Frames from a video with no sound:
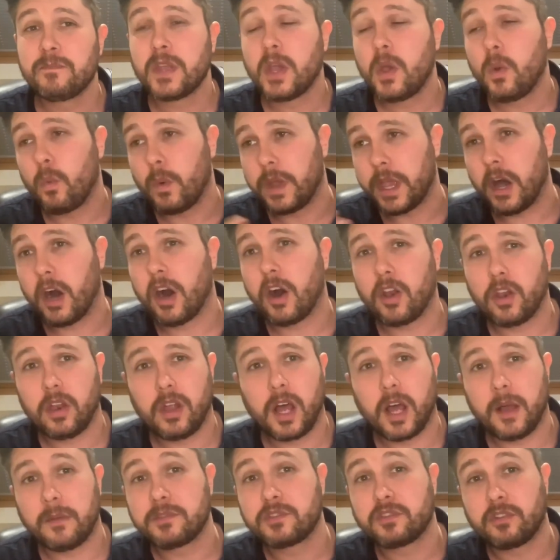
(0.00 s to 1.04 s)
we are
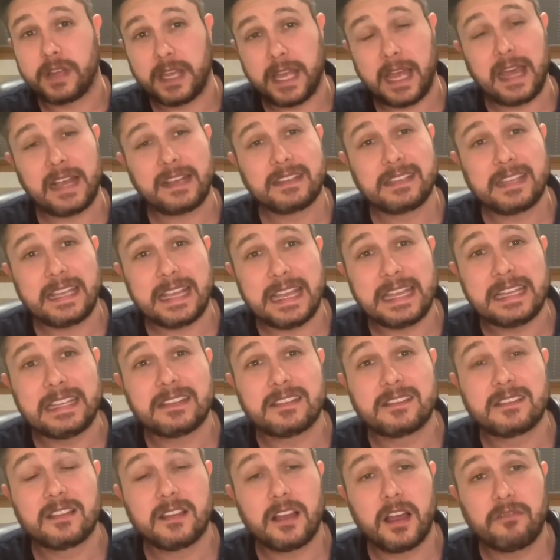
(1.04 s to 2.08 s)
exit
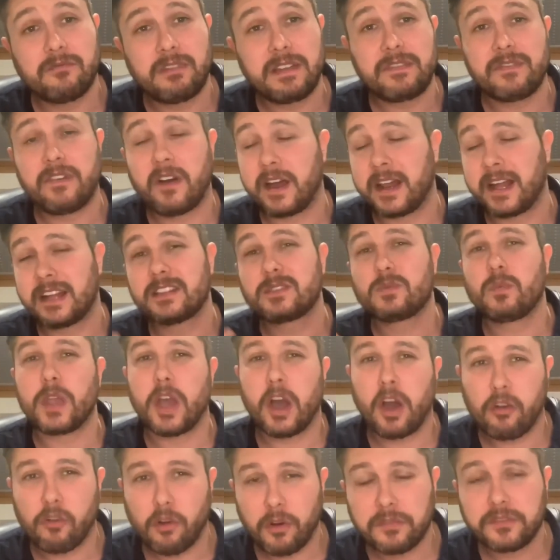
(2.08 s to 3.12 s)
is a refinance, we
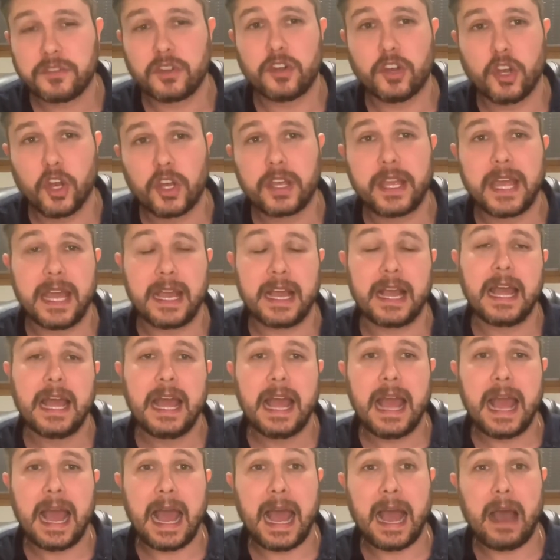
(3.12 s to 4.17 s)
are often looking
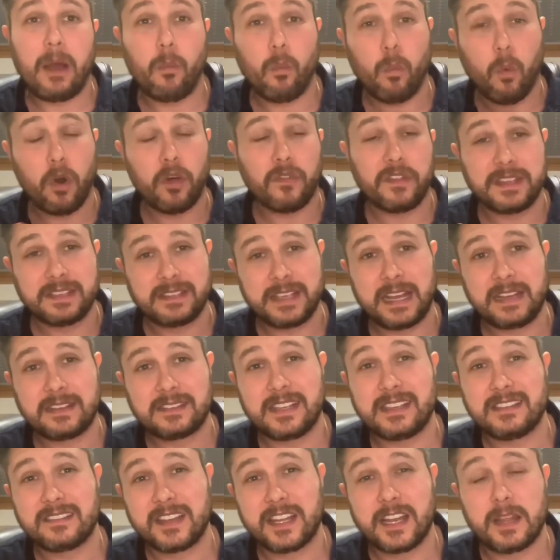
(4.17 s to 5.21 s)
at what this
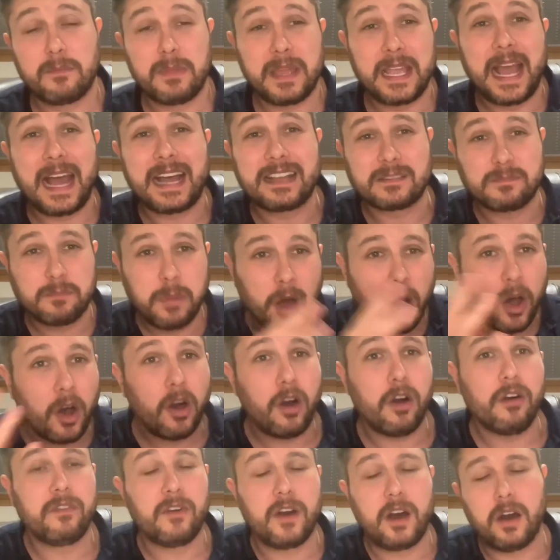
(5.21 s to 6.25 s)
exit is going to be as part
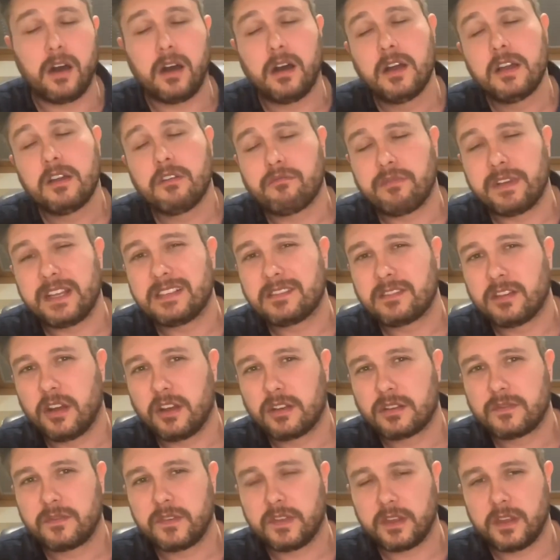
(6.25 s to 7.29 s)
of our
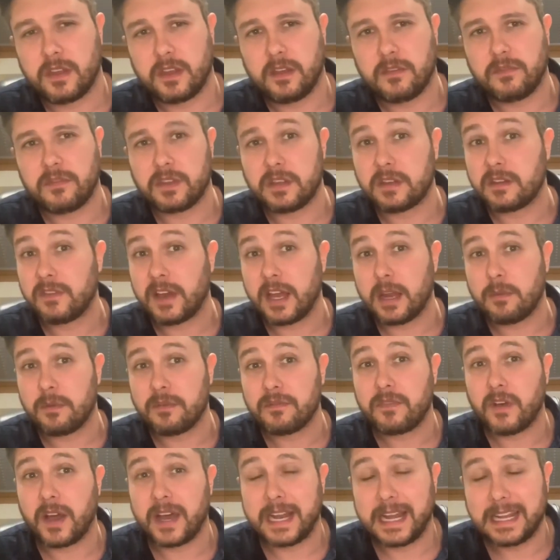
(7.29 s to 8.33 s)
research for the
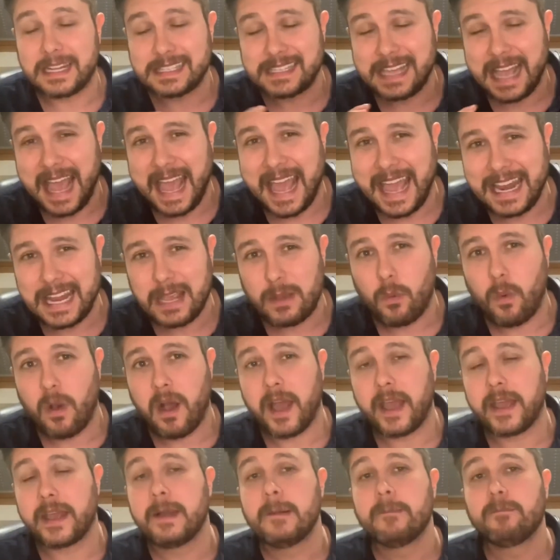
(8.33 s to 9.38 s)
development finance
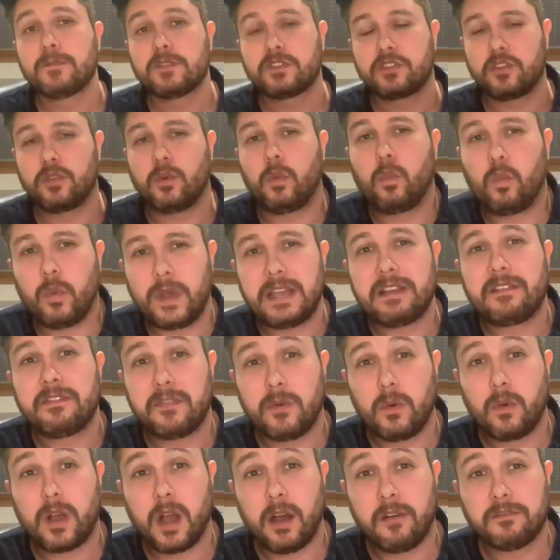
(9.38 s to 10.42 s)
anyway, so that we
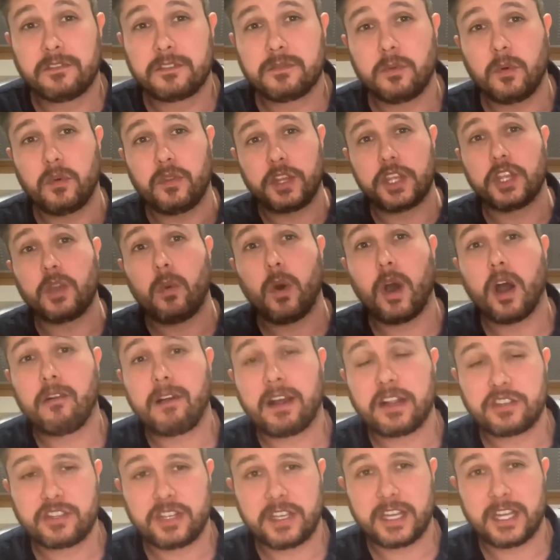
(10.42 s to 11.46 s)
feel comfortable that you are
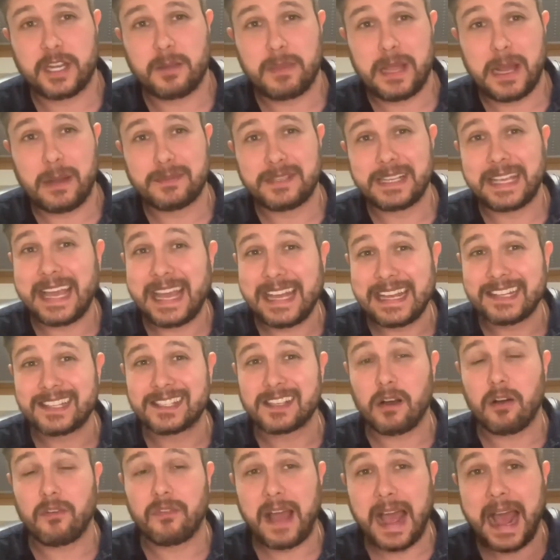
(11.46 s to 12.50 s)
actually going to be able to get
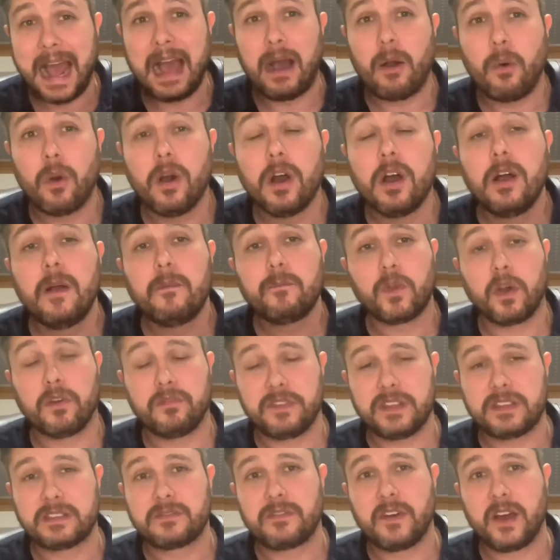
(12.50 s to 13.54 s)
yourself out
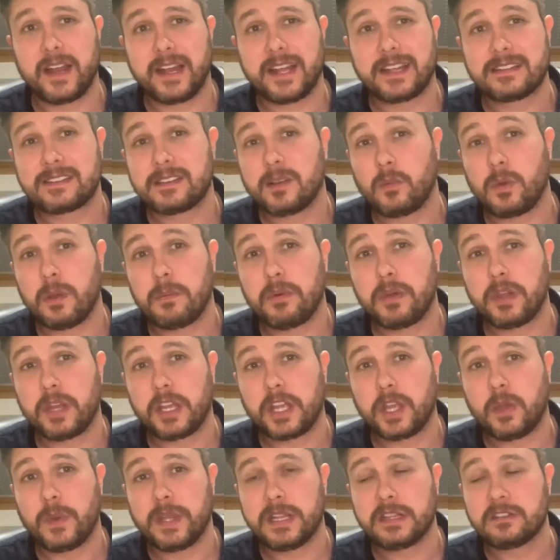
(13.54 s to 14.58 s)
of this finance that we're
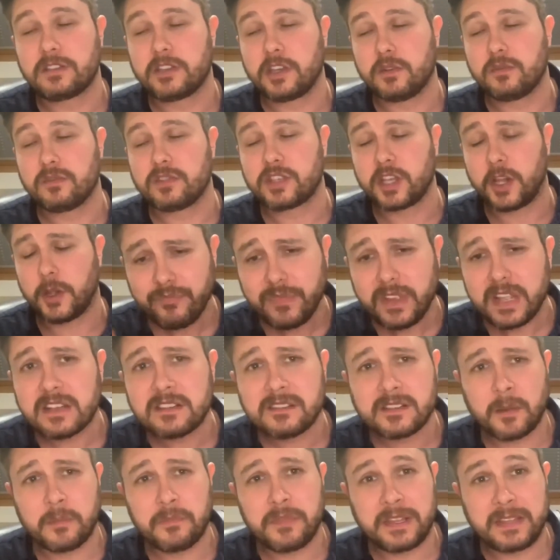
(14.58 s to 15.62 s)
putting you into. So
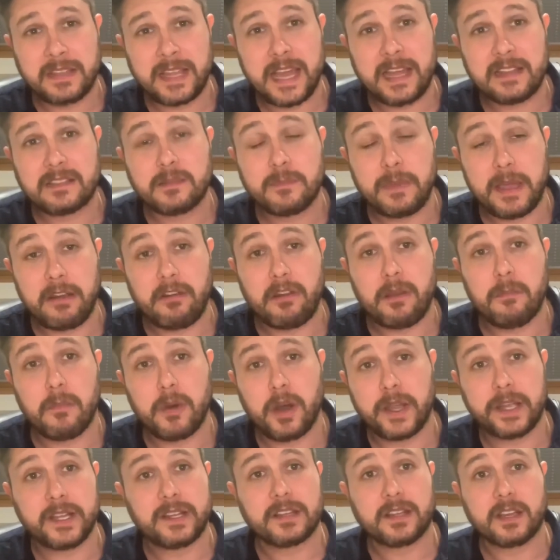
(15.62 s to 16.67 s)
something there to bear in
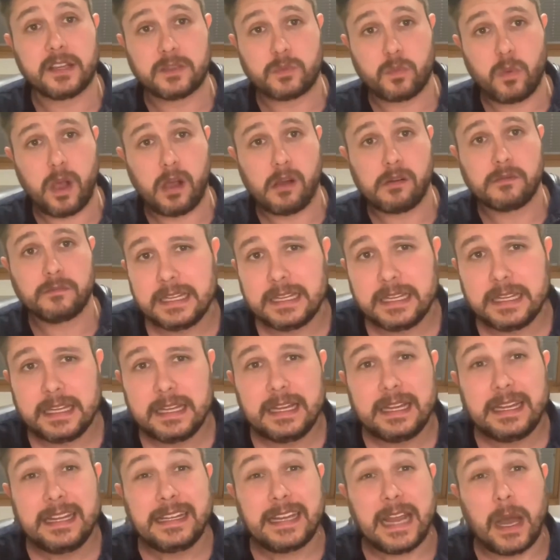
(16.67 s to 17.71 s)
mind as well.
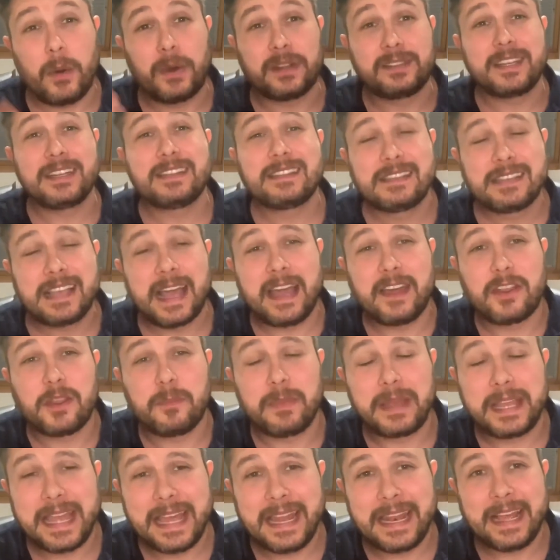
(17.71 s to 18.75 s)
Now, I did say at the
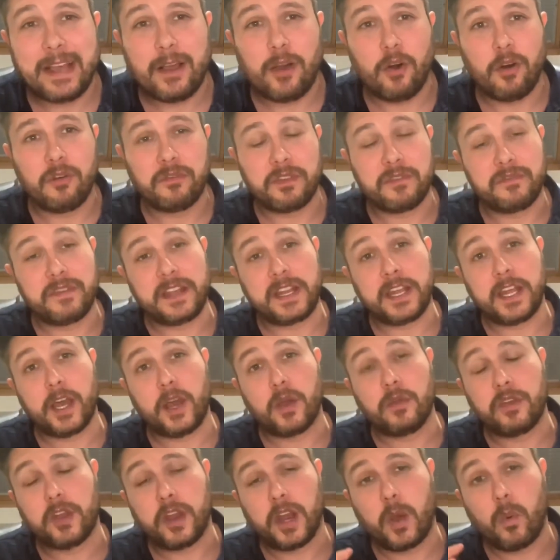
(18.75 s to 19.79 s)
beginning of the video
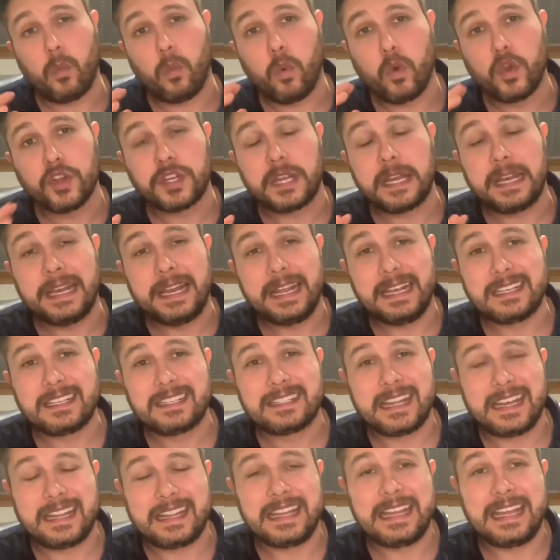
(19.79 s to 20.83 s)
that I would list
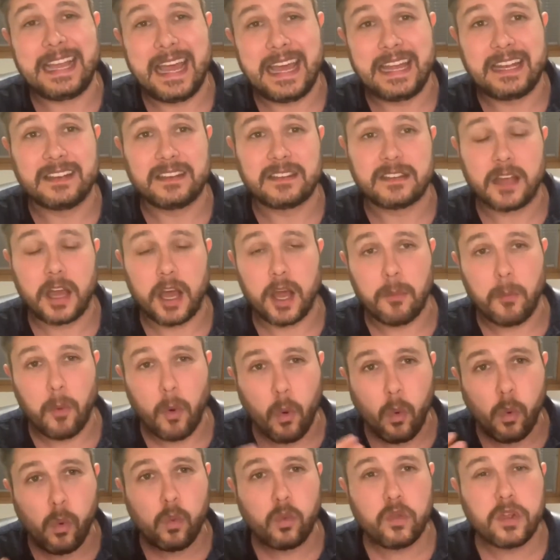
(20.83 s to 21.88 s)
at the end
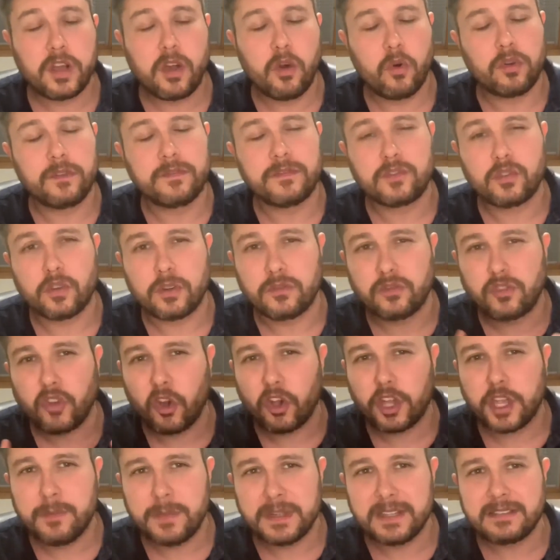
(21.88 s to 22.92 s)
all the kind of sort of
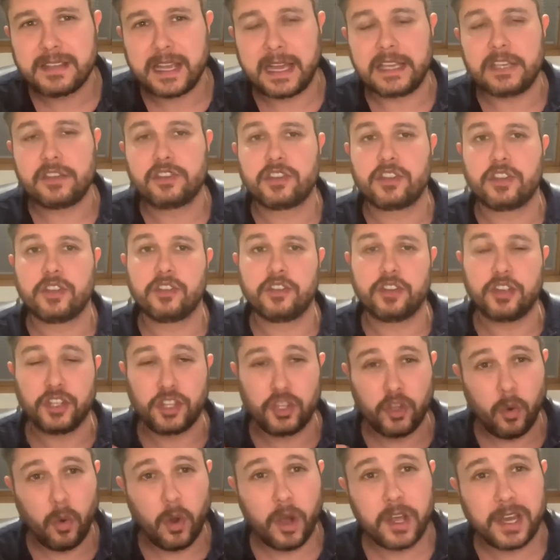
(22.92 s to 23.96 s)
documentation that
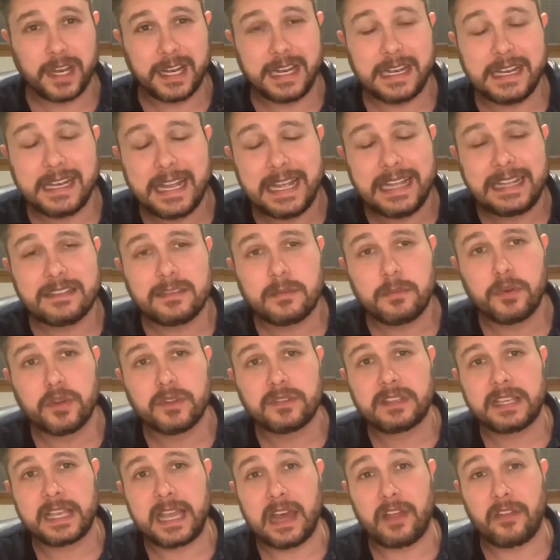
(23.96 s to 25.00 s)
you are going to need to put
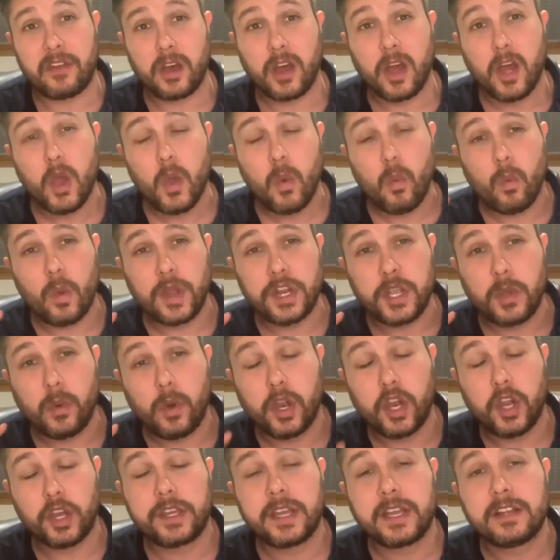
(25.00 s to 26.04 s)
together when you are
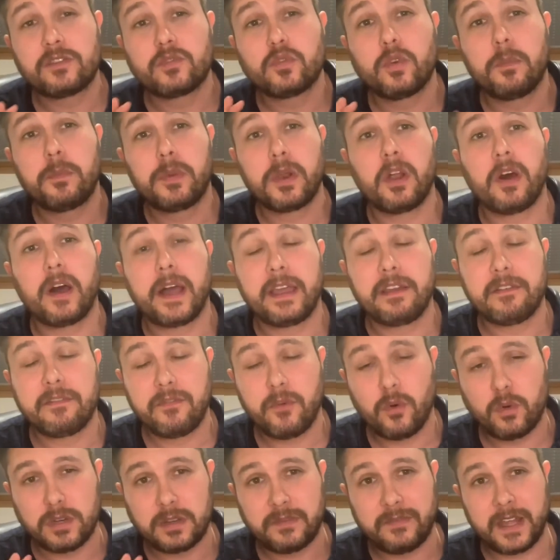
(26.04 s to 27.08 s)
looking to apply
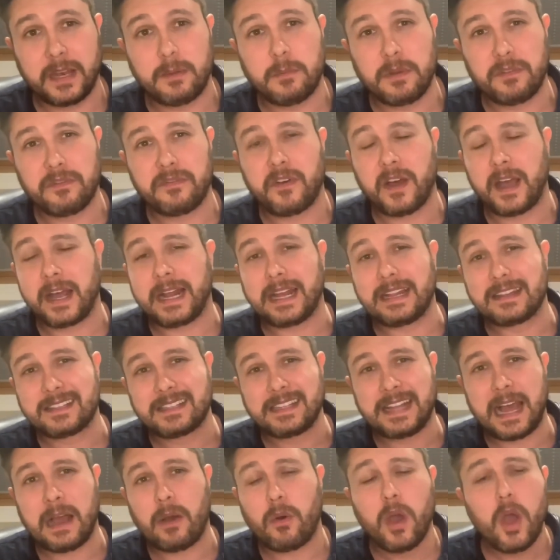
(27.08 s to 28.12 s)
for development finance.
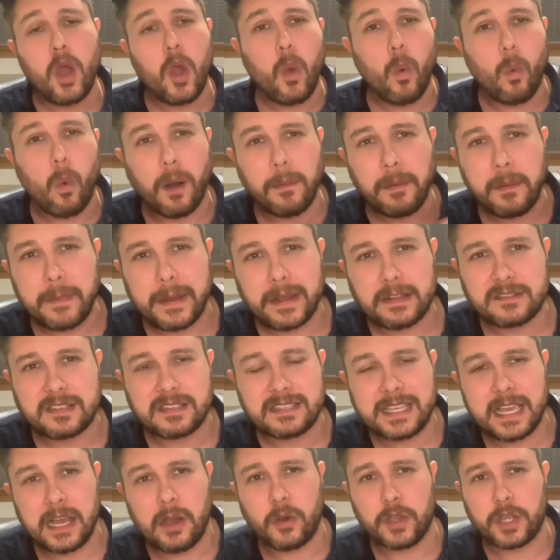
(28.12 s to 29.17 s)
Now, what I'm about to
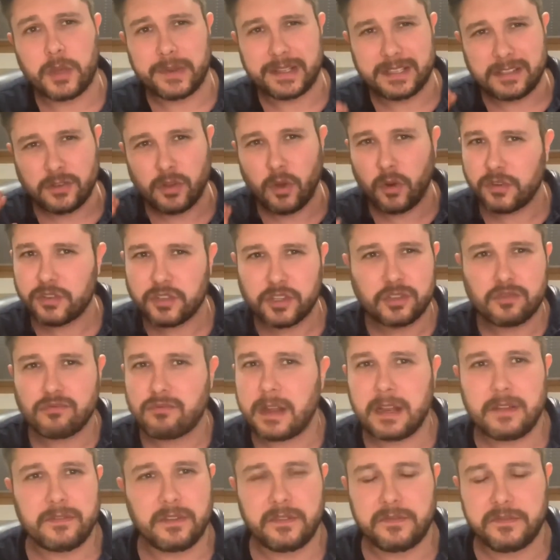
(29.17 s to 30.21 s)
tell you is not just
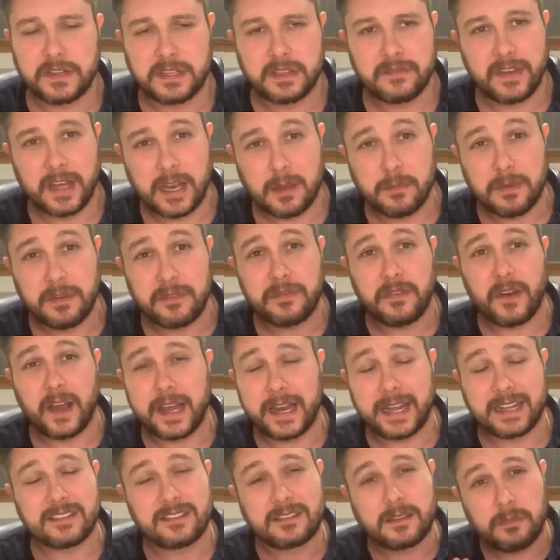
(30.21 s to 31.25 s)
relevant for development
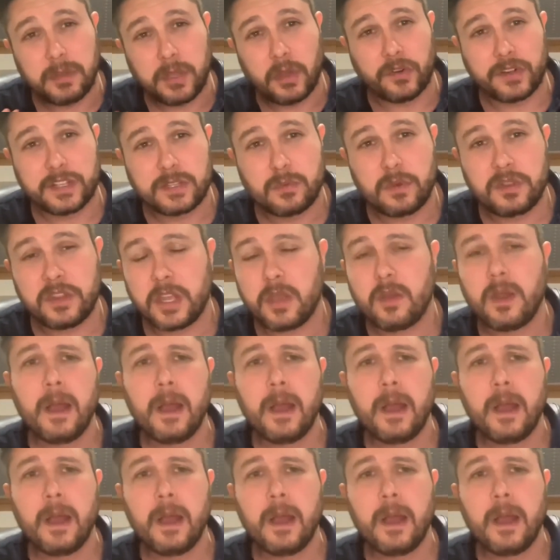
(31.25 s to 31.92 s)
finance, to be honest with you.